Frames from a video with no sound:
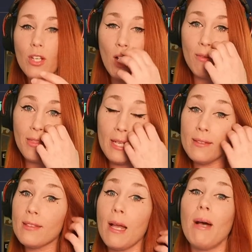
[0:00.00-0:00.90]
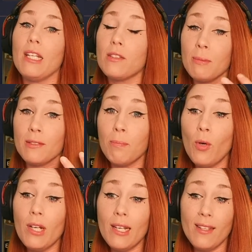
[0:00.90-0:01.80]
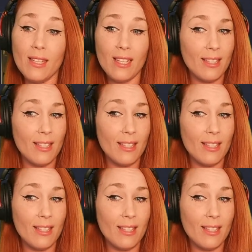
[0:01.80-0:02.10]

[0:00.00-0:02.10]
of things that might be spoiling